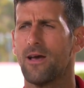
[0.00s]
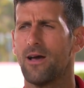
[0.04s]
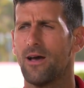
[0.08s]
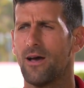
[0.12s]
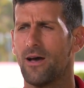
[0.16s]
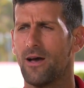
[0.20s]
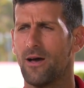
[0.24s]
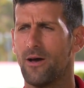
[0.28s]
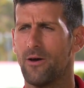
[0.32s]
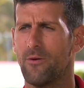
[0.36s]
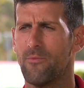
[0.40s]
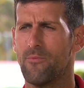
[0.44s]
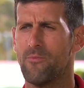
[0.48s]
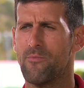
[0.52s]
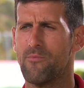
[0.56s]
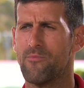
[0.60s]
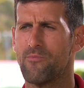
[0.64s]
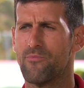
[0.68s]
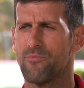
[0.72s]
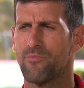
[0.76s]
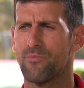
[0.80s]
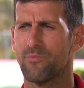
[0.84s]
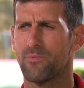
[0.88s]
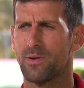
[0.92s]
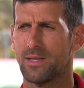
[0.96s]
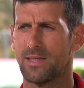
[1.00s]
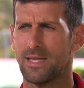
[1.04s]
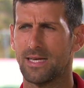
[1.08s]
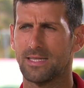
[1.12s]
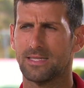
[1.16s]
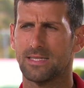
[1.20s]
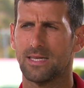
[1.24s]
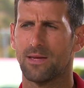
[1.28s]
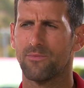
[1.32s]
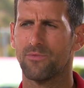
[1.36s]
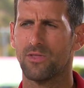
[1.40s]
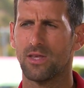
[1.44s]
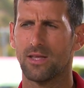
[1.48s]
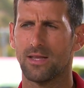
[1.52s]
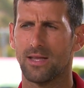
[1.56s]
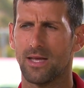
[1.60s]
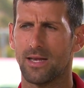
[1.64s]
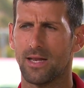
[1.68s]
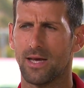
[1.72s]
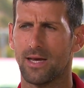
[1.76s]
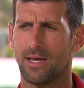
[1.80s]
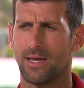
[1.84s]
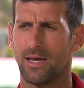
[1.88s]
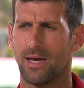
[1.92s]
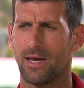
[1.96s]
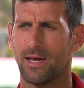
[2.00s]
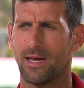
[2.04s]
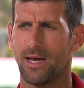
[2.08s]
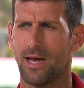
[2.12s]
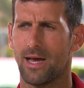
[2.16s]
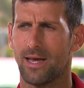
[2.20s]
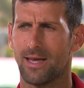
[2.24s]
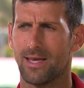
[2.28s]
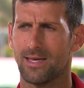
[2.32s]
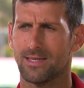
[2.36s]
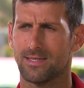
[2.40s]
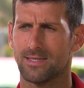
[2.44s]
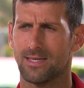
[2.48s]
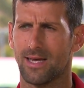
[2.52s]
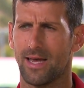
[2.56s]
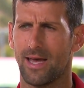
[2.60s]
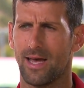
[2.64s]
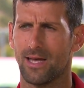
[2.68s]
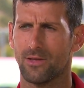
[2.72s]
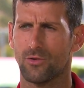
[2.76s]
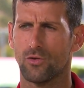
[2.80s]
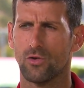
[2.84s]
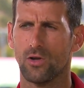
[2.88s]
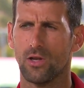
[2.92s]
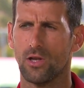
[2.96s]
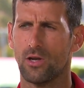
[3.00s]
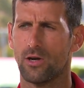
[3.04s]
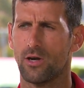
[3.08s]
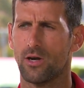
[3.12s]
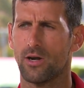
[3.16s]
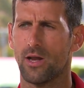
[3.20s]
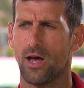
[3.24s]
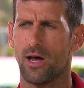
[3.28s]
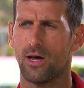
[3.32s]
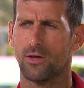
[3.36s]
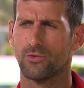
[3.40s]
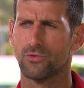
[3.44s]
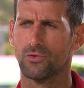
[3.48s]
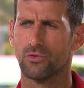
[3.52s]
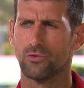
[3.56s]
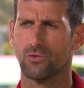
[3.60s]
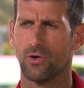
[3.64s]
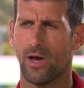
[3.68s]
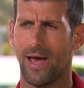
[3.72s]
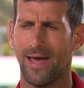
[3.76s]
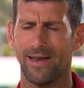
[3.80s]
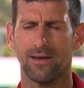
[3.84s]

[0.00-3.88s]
Um, But that's something that I, I, I guess I had to learn how to